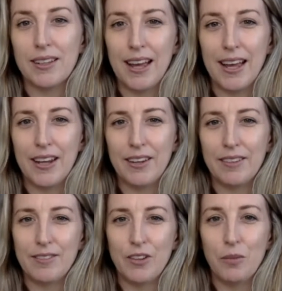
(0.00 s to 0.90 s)
Mm-hmm.
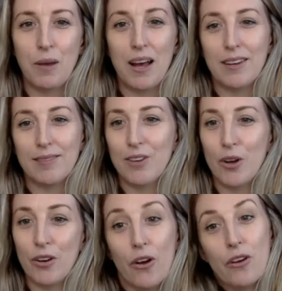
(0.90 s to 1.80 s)
And you might
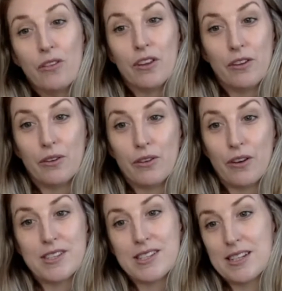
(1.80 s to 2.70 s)
not know that you
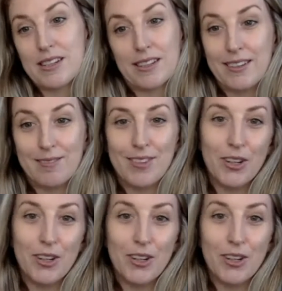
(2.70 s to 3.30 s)
constantly,